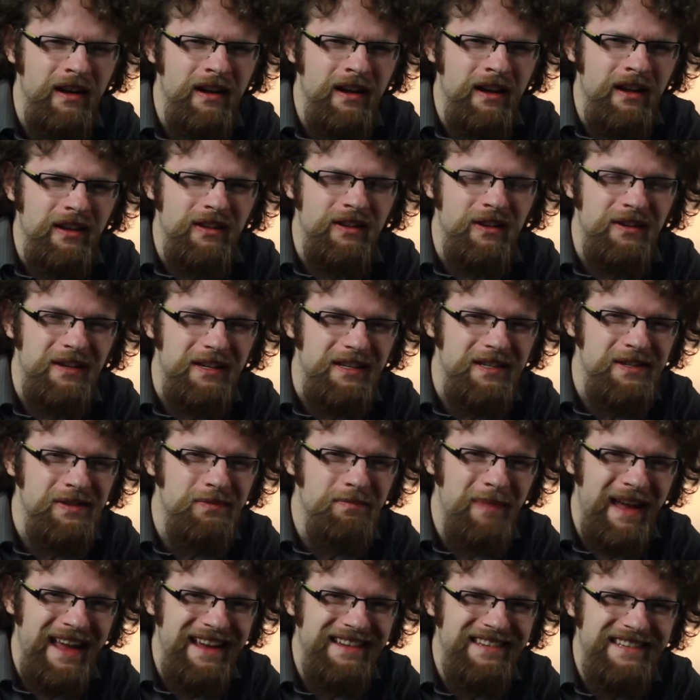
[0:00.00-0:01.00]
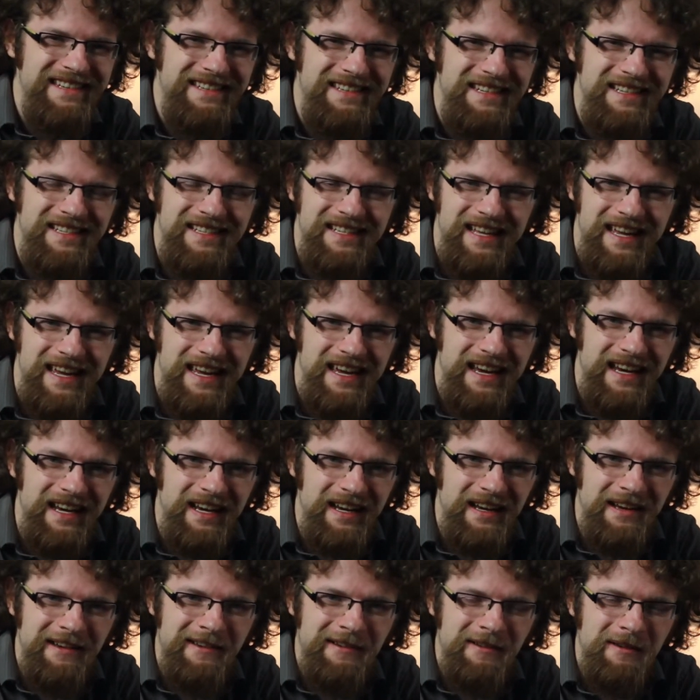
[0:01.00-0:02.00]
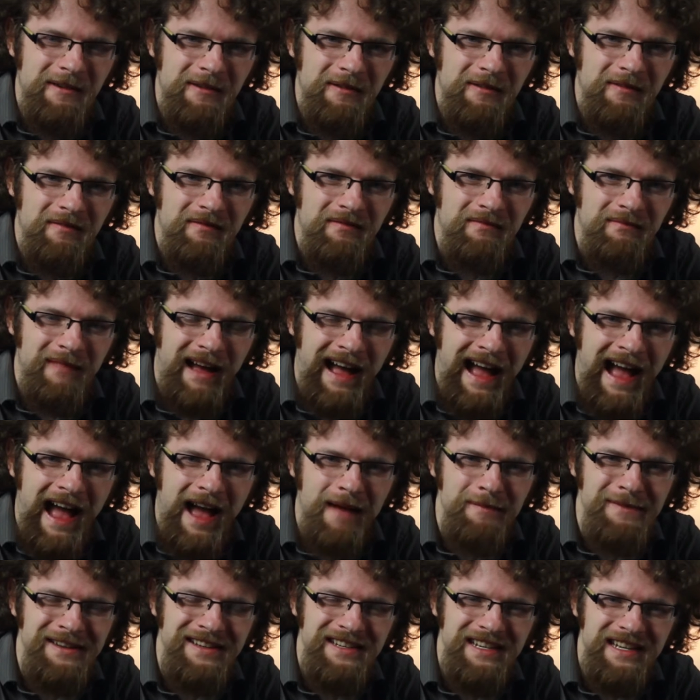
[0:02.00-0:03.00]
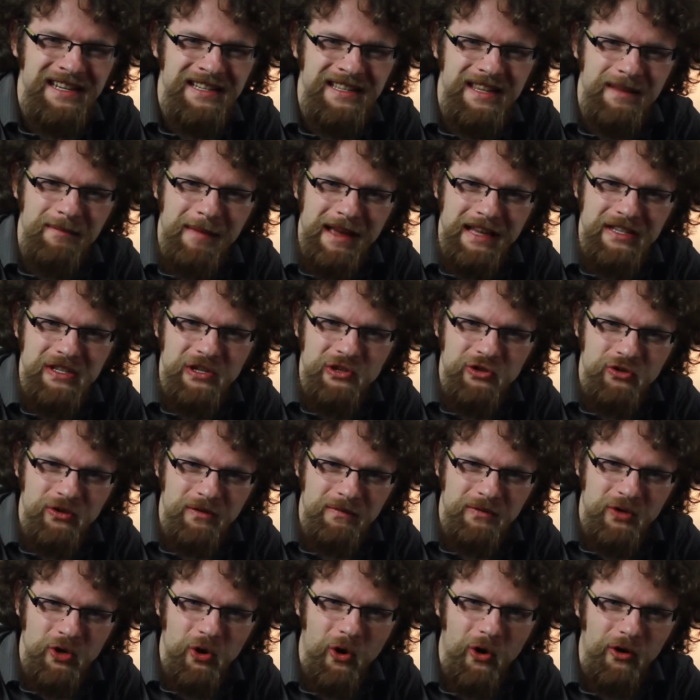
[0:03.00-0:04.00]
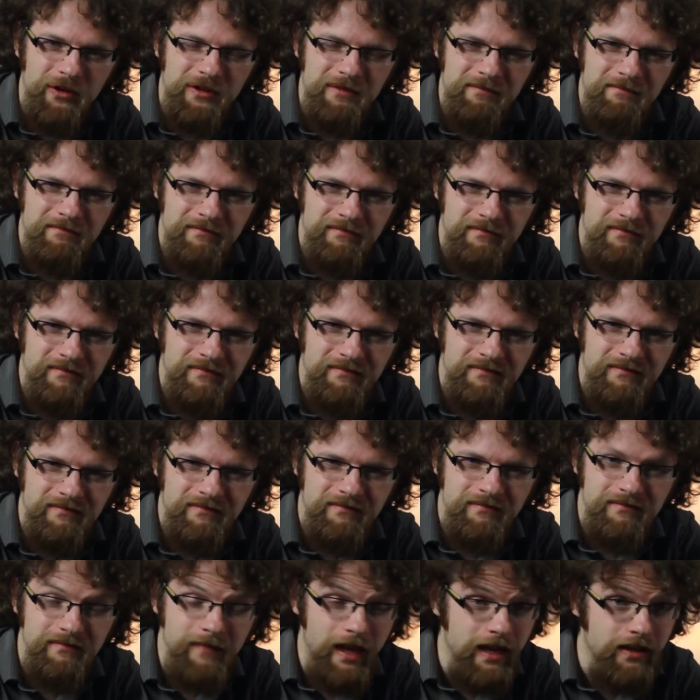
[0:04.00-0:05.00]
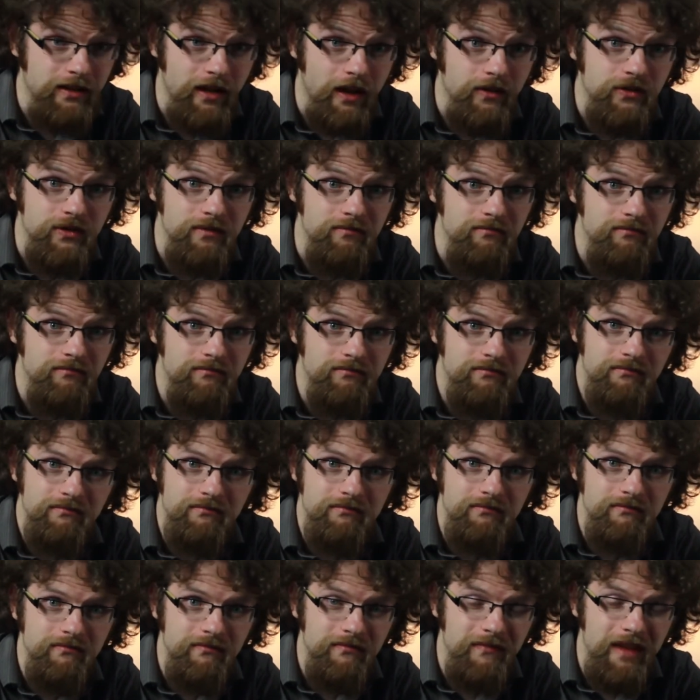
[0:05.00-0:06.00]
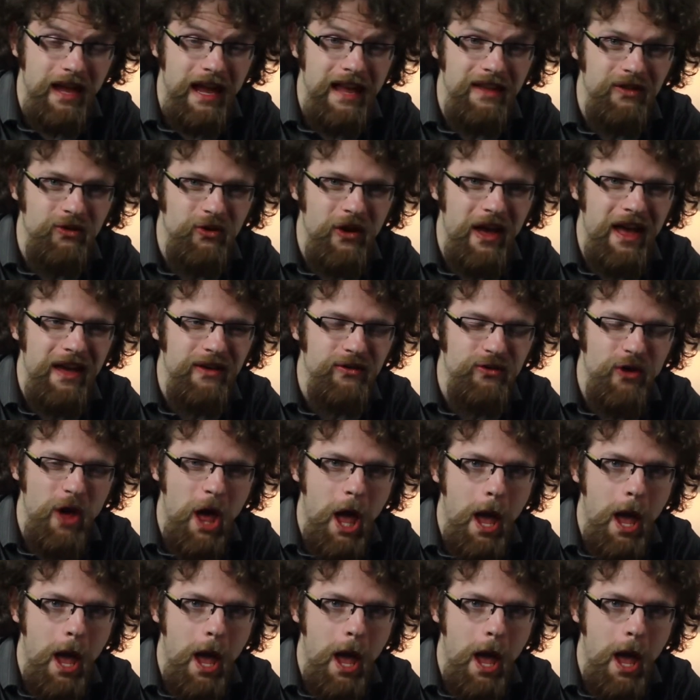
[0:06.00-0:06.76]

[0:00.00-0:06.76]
You'd expect it to say, Muhammad is the messenger of God. It doesn't. It says,